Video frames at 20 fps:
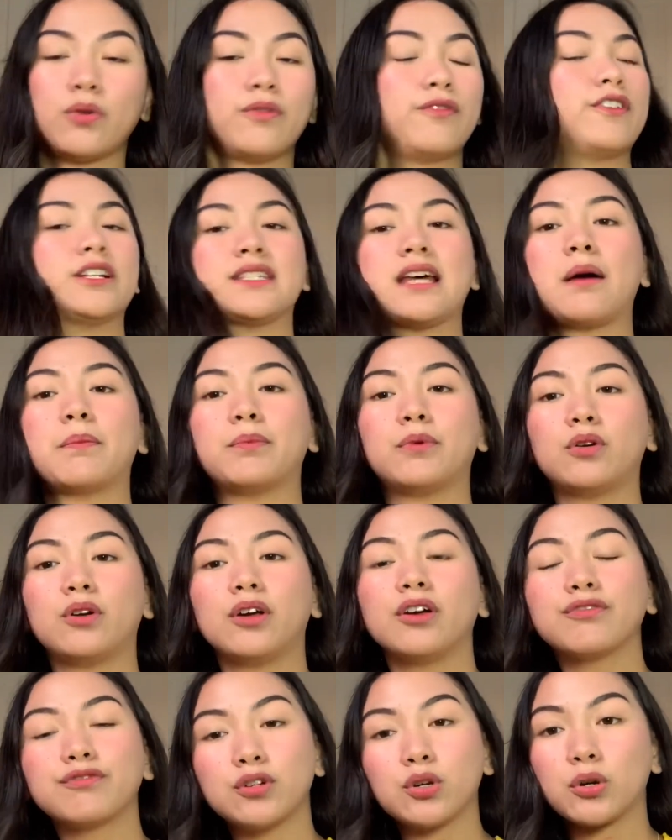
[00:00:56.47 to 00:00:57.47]
for example,
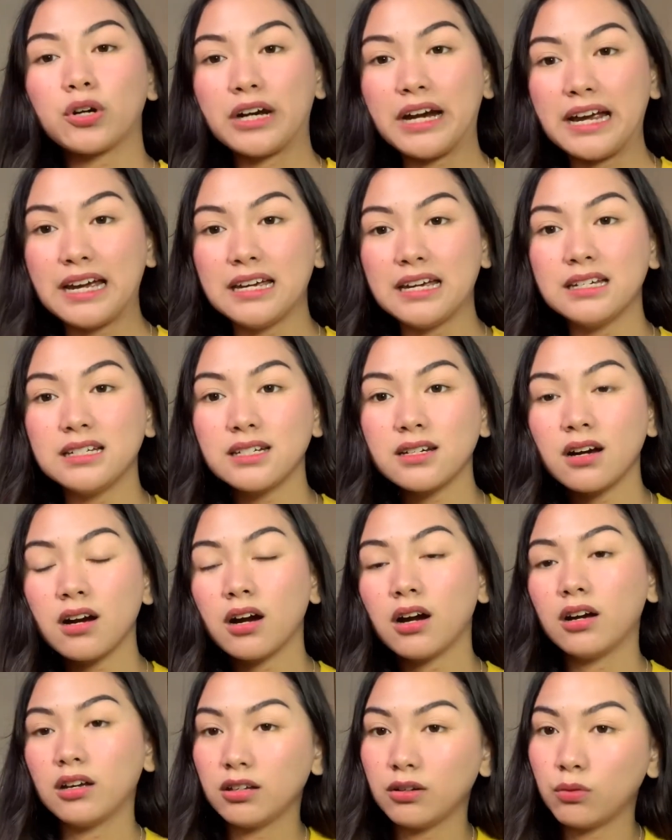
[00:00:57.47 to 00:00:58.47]
if you're in
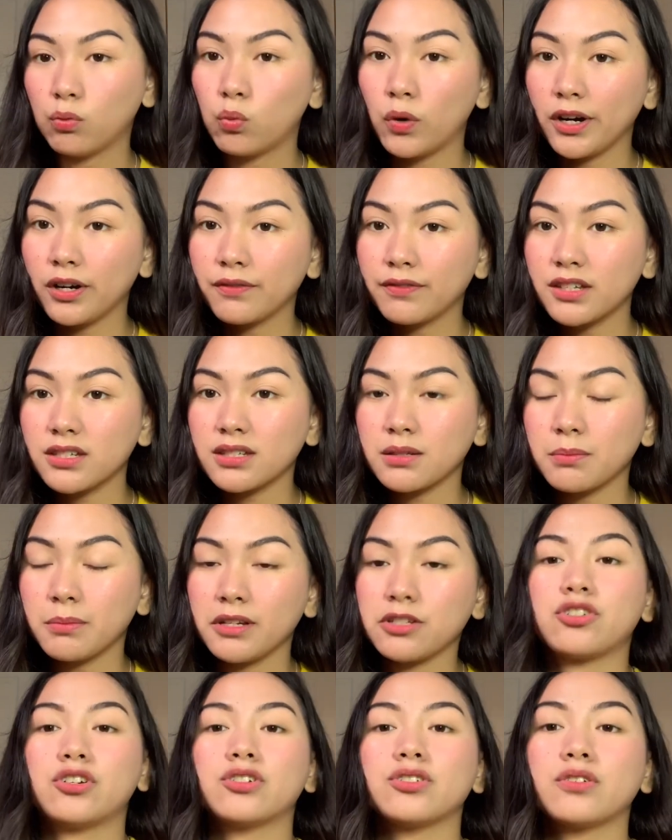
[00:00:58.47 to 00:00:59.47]
one of the
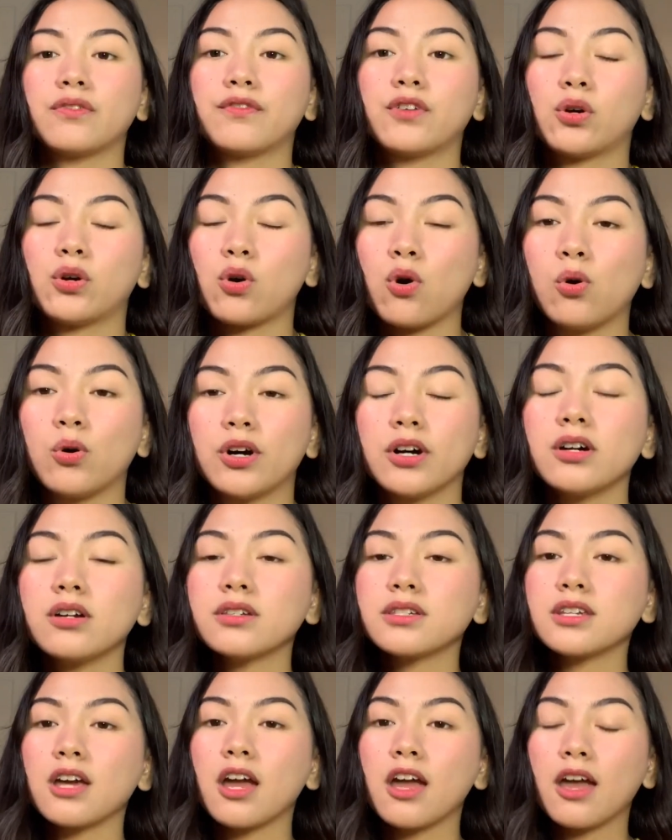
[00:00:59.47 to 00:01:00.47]
semesters of your
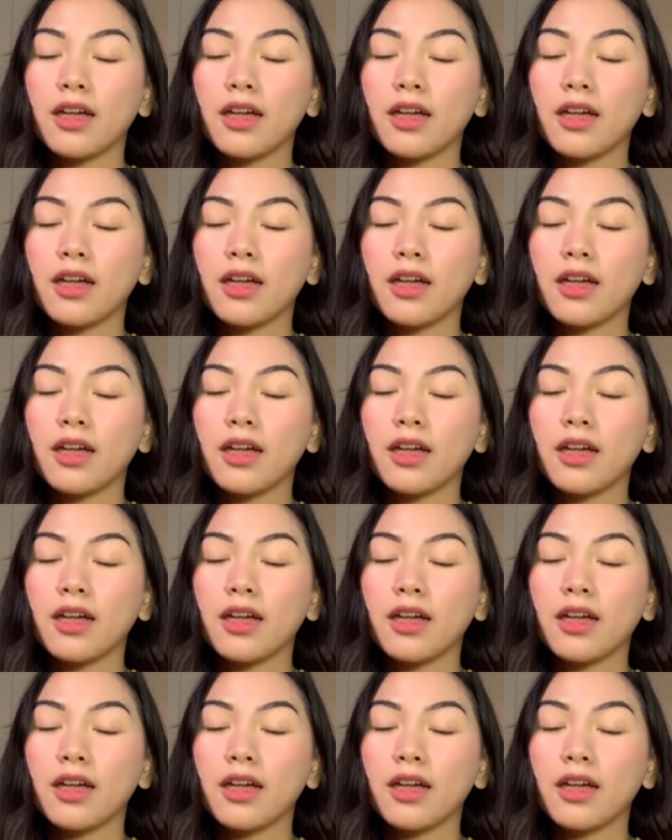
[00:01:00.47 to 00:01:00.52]
course,